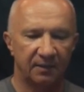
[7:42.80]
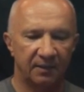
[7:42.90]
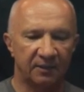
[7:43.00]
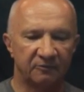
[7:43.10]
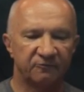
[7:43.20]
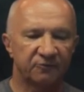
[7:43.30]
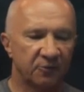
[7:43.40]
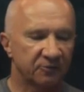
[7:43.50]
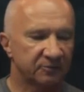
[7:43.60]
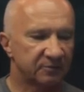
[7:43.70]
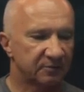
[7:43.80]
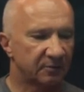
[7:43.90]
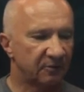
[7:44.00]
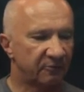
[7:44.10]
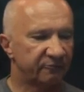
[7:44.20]
in front
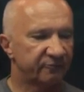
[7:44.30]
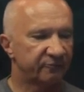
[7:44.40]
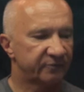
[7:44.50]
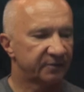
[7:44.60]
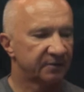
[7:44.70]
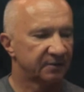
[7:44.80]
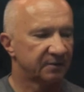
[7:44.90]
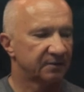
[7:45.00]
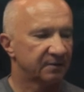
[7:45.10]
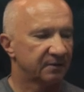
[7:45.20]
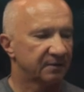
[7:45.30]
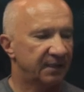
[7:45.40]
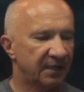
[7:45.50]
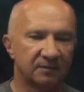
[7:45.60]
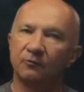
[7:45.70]
of
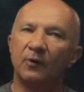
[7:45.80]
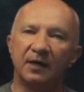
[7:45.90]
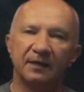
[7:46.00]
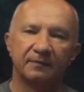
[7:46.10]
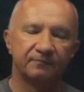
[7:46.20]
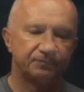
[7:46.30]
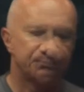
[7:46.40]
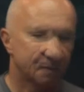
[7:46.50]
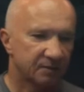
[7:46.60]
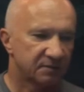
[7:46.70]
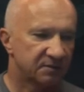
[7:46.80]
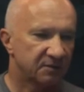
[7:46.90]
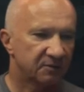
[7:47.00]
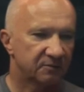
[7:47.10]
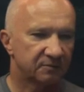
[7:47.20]
cat y.
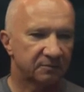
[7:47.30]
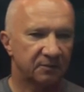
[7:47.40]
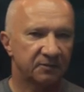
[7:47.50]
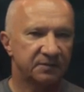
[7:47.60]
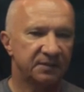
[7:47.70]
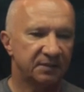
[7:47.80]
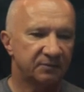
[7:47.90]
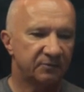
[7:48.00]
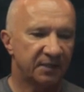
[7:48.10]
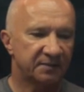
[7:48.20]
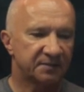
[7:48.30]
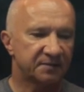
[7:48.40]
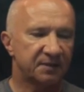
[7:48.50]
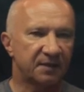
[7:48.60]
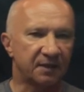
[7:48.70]
So consider two cases
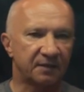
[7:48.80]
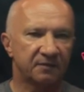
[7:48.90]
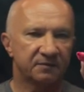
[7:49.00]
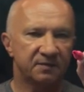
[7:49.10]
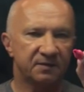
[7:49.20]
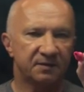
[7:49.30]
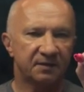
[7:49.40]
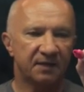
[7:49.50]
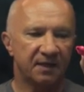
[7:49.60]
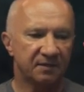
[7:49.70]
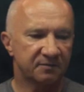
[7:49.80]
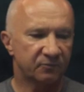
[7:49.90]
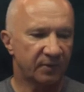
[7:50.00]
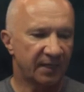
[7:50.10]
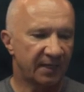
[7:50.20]
here. Consider the case
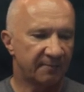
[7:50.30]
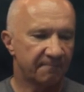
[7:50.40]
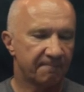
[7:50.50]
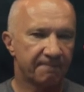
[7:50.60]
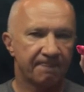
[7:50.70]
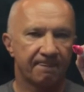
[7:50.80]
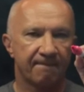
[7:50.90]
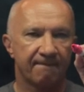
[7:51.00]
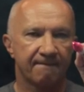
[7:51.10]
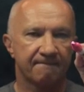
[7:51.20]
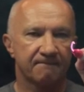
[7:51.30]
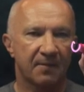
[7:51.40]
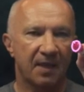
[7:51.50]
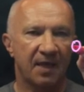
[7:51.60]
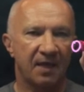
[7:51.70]
where
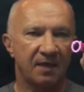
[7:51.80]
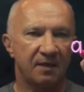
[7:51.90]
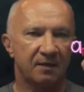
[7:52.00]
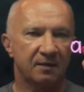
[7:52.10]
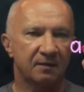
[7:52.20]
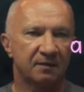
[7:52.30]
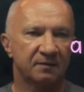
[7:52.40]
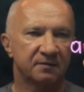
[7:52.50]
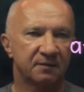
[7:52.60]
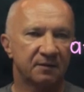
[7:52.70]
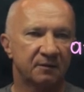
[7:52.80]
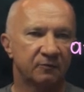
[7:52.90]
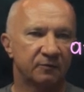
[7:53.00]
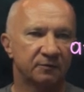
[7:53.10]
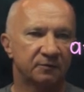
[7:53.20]
a is
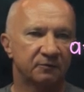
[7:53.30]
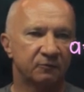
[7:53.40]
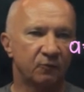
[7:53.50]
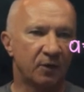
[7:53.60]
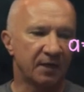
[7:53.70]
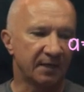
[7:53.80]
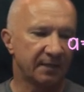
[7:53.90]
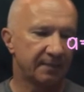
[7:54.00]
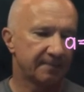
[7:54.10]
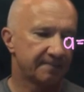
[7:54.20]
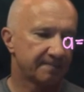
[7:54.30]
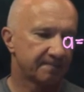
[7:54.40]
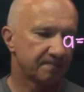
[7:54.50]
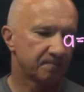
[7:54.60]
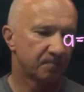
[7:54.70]
equal to y.
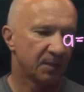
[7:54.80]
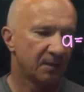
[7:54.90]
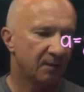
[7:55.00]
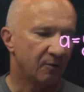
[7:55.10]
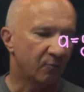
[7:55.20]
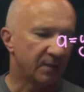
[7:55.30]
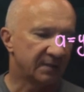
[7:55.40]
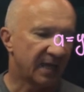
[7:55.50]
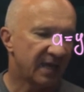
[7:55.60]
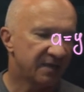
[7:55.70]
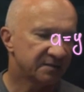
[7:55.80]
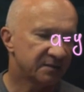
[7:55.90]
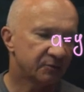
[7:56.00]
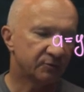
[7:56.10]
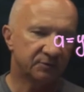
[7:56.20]
When a is
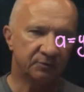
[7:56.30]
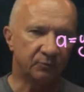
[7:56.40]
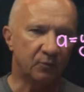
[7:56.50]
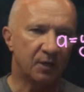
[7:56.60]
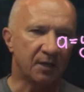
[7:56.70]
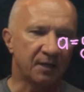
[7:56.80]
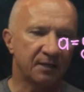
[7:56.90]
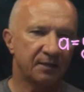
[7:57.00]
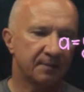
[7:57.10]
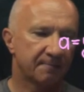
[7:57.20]
equal to y,